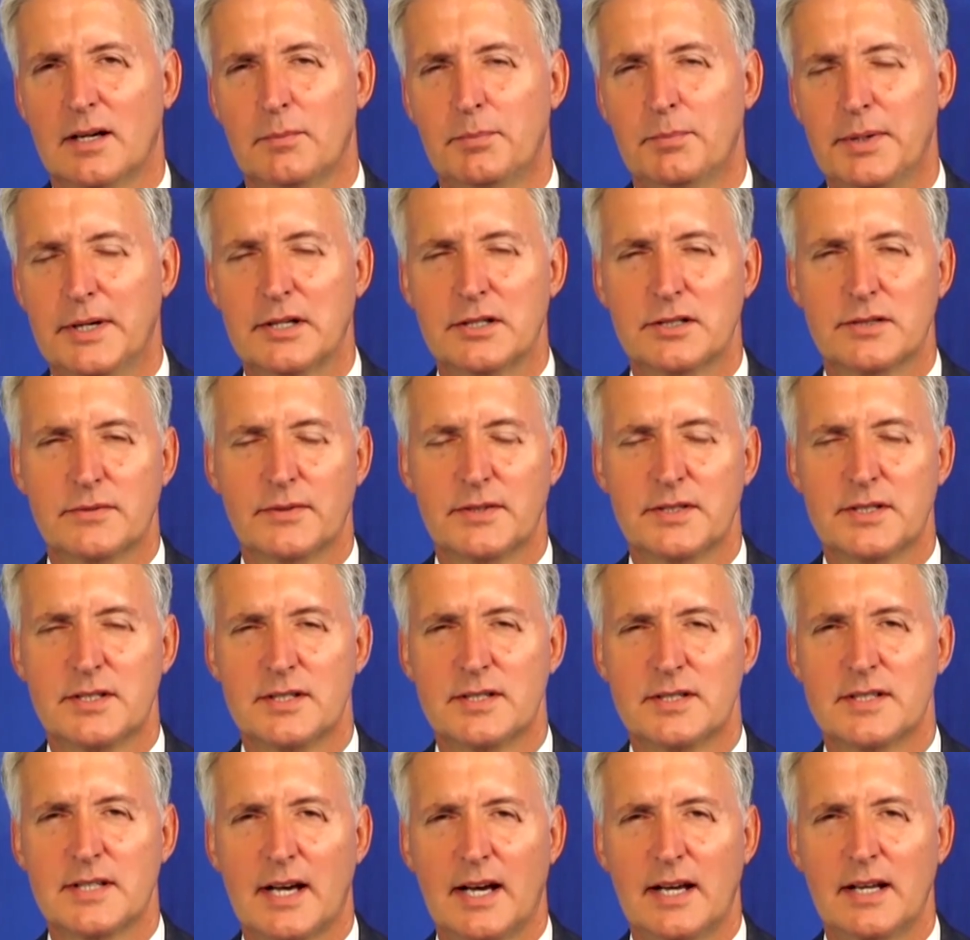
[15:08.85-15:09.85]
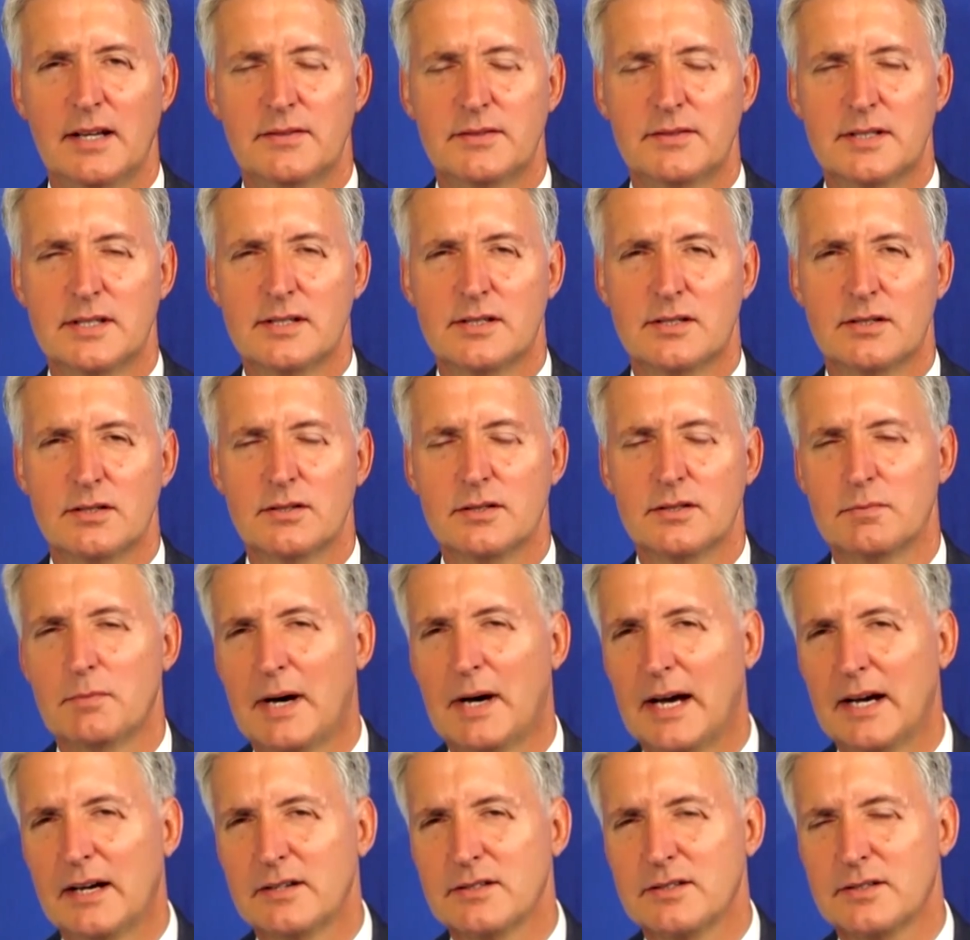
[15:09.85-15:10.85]
Pierce versus Society of Sisters,
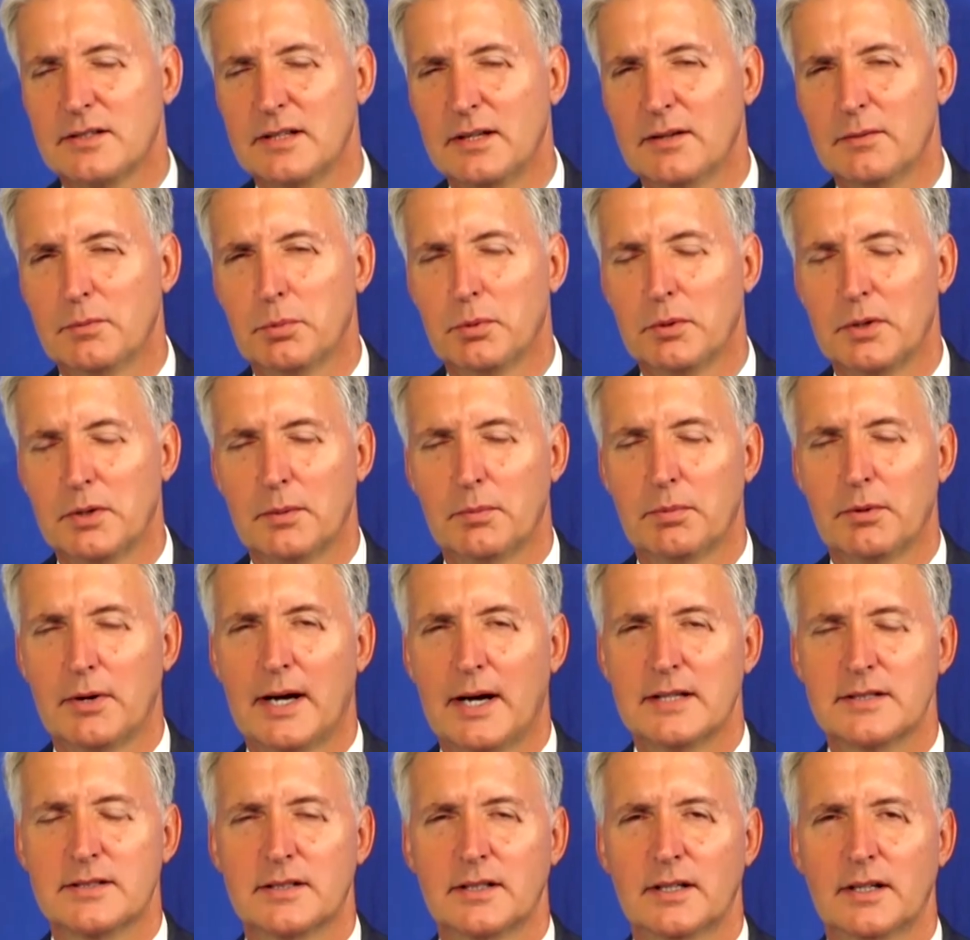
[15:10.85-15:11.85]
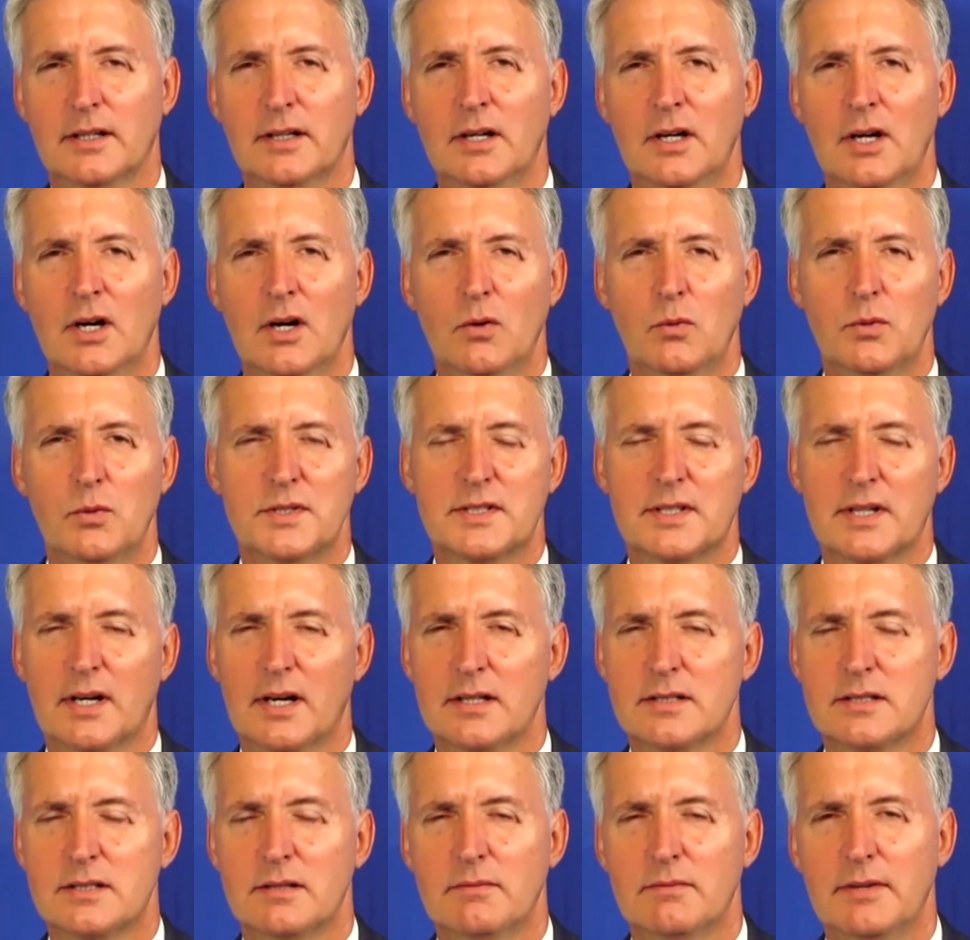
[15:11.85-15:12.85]
Myers, Nebraska,
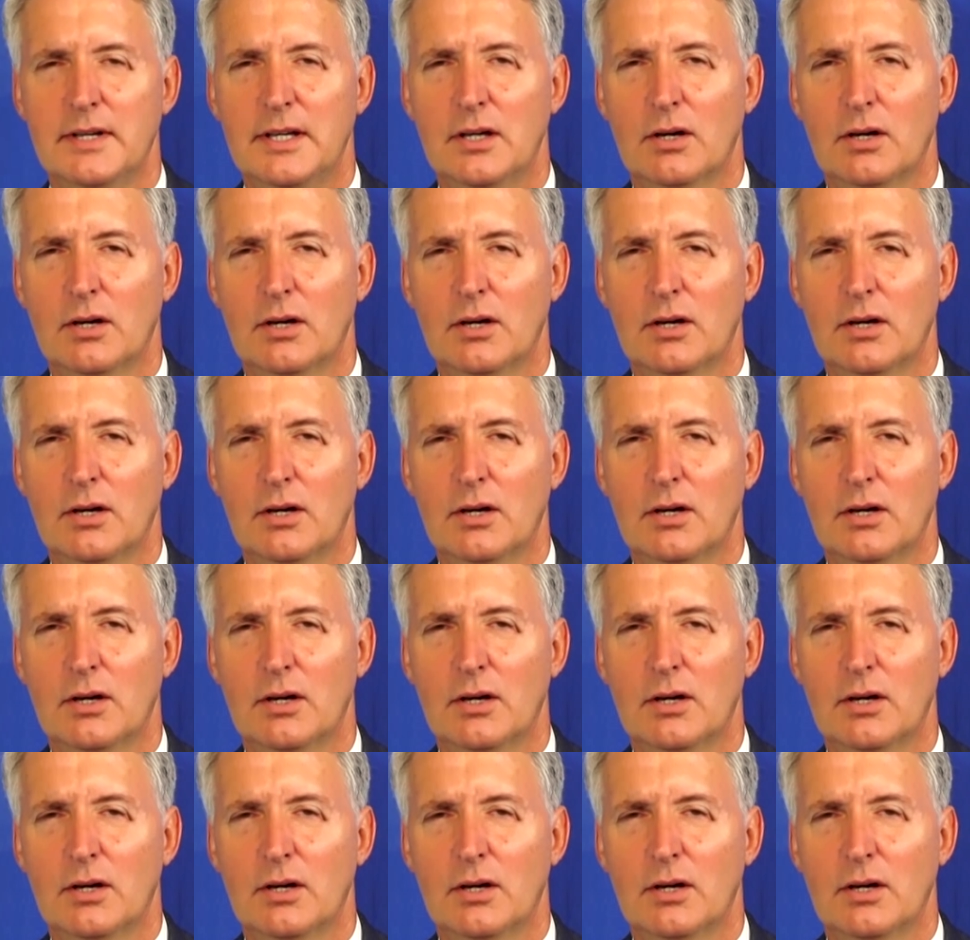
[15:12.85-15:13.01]
Wisconsin v.